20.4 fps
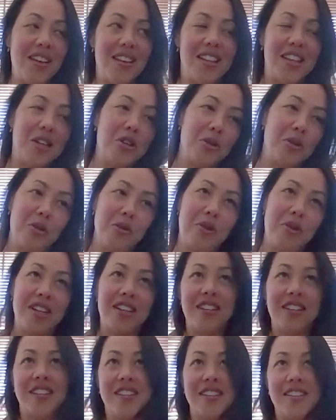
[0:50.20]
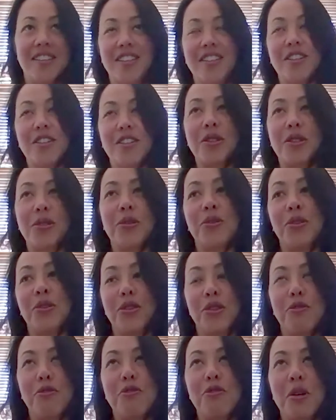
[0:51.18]
a normal one and a
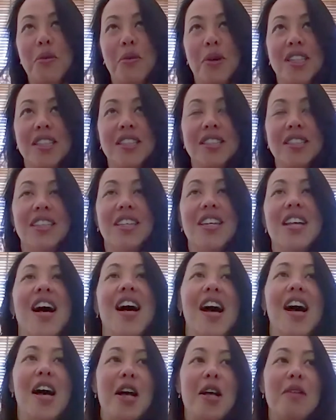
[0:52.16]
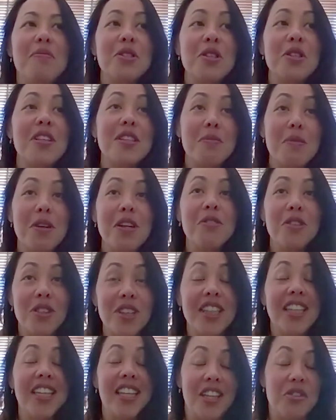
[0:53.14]
gluten-free one. So that's been
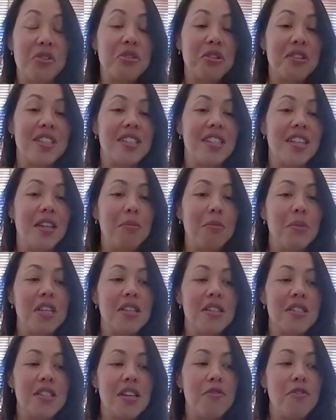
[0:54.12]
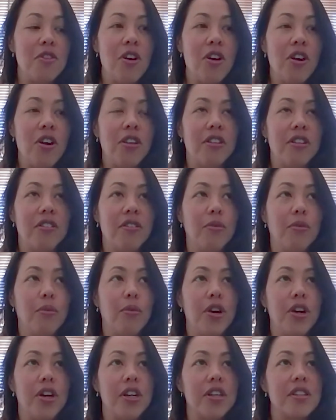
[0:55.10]
really interesting because I've not
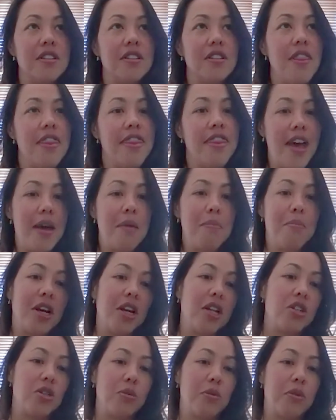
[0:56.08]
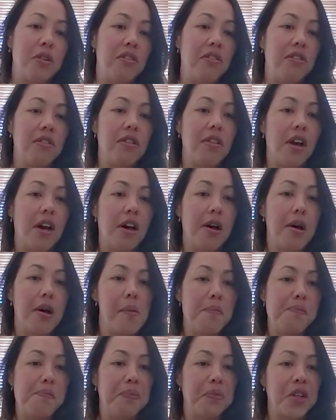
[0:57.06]
worked that much with
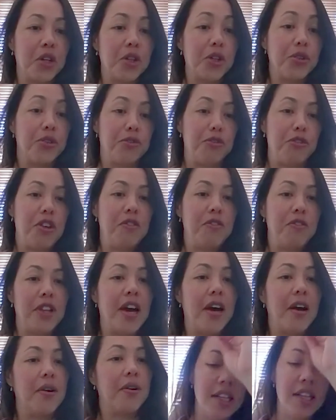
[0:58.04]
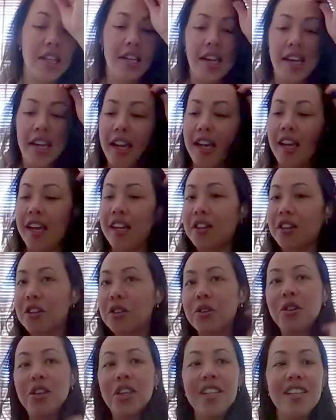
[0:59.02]
gluten-free flour. And the
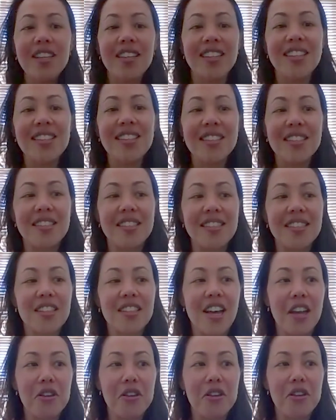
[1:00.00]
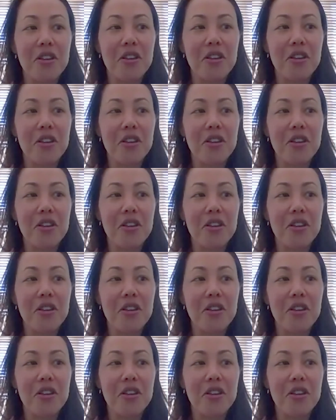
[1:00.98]
cookie is kind of